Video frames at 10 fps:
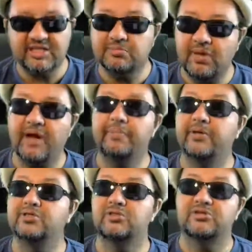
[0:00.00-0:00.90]
So that's
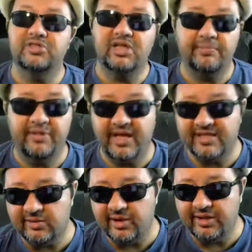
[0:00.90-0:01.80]
my personal
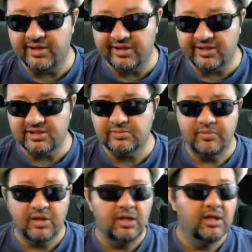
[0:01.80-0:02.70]
setup, and that's how I did
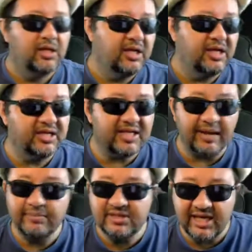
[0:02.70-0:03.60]
this.
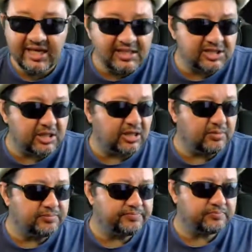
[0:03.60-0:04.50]
In
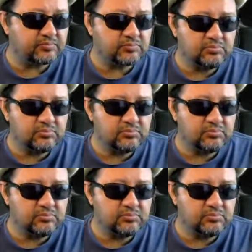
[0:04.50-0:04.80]
Camtasia,